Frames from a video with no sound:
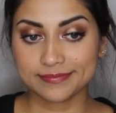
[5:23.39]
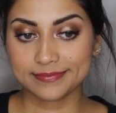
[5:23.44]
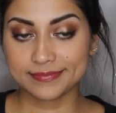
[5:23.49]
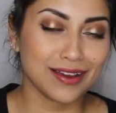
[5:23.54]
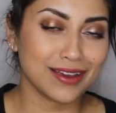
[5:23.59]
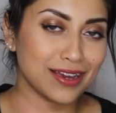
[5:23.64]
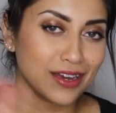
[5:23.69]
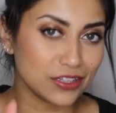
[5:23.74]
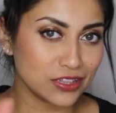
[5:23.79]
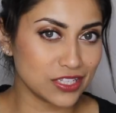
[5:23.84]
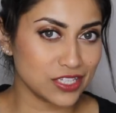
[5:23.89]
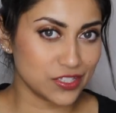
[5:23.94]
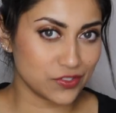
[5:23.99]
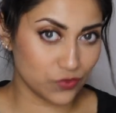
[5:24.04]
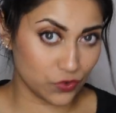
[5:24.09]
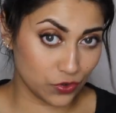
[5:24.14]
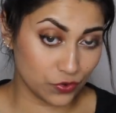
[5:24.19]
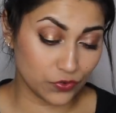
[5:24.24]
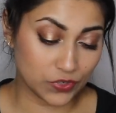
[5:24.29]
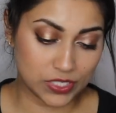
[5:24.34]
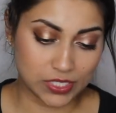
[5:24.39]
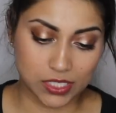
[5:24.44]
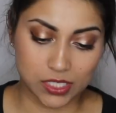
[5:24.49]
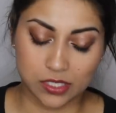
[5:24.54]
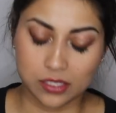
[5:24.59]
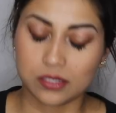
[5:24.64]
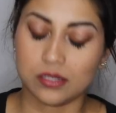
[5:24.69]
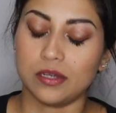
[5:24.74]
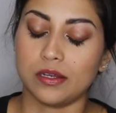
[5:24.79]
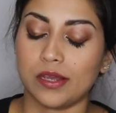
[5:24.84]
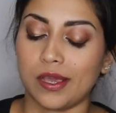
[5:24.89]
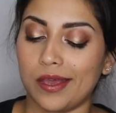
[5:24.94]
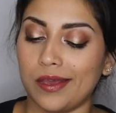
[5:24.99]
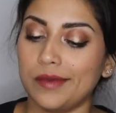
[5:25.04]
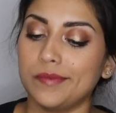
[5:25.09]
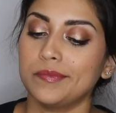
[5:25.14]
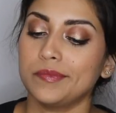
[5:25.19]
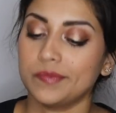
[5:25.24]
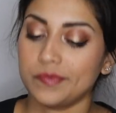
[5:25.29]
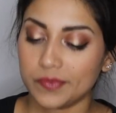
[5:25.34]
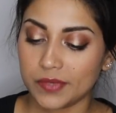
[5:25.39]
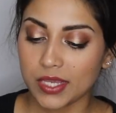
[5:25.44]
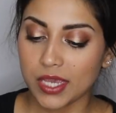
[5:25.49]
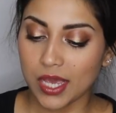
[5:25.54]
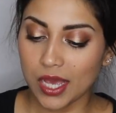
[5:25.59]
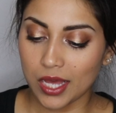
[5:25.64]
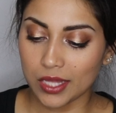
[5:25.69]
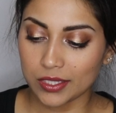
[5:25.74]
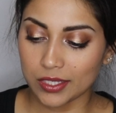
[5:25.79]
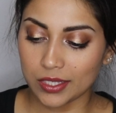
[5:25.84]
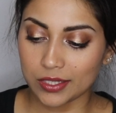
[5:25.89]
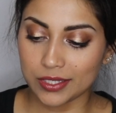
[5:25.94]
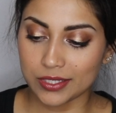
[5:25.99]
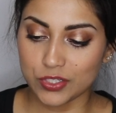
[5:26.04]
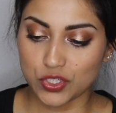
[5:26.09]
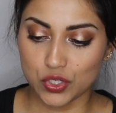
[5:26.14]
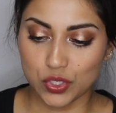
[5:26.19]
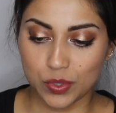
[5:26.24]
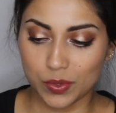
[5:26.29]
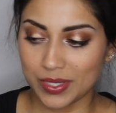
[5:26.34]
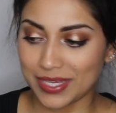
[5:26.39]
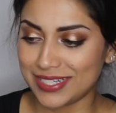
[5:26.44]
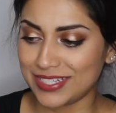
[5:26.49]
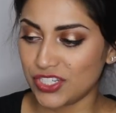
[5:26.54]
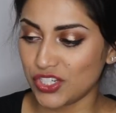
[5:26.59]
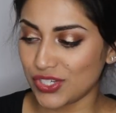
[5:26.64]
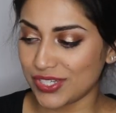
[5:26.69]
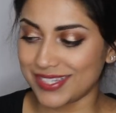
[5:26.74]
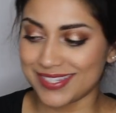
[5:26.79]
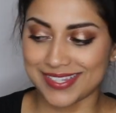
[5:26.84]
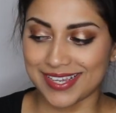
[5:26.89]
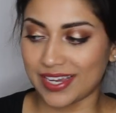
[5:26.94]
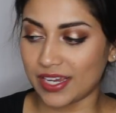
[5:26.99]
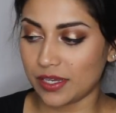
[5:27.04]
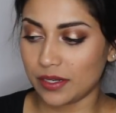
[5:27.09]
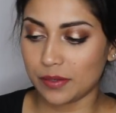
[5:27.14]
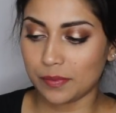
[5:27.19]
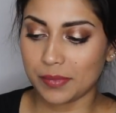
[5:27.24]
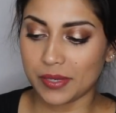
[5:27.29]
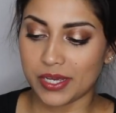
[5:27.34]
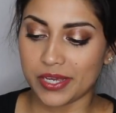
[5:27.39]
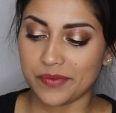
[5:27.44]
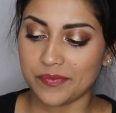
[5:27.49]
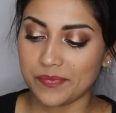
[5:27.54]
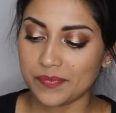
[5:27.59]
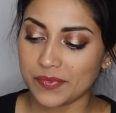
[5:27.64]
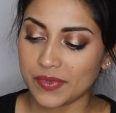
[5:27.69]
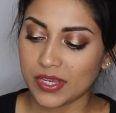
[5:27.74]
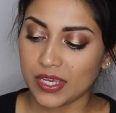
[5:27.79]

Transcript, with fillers: i got these for a reason okay I'll, I'll, let you know in just a second but